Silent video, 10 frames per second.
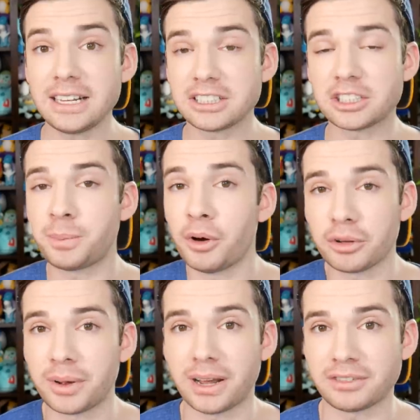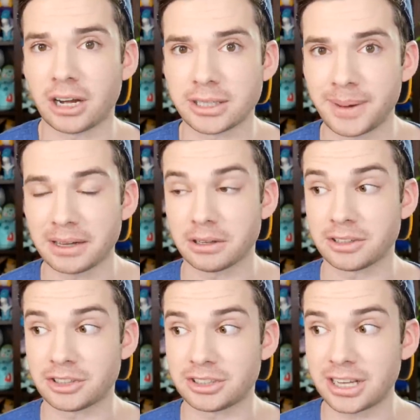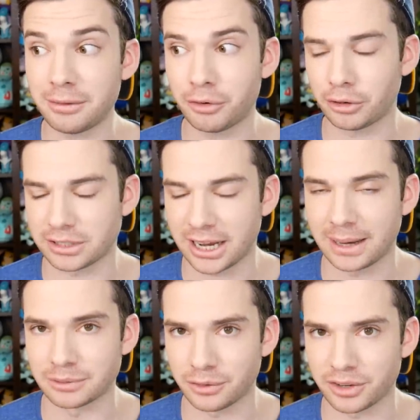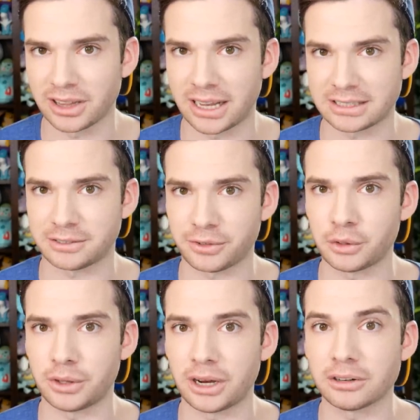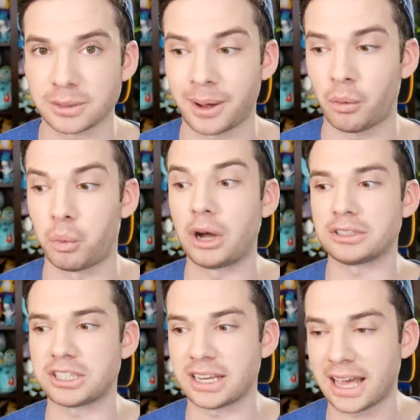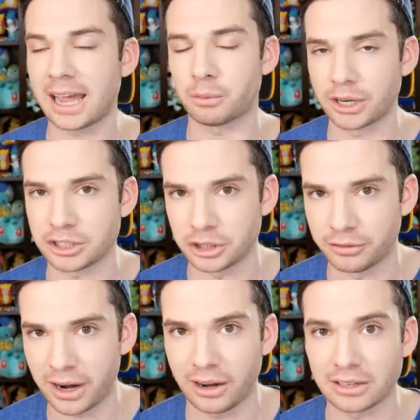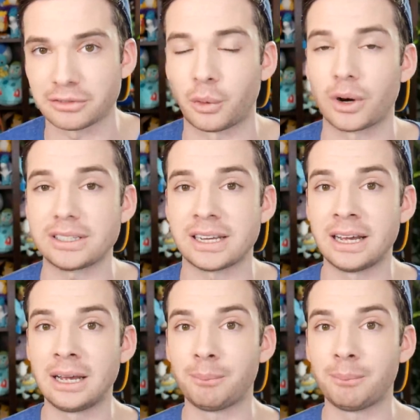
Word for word: Next is a Pokemon I've talked about several times over the last few years about wanting a regional variant for it,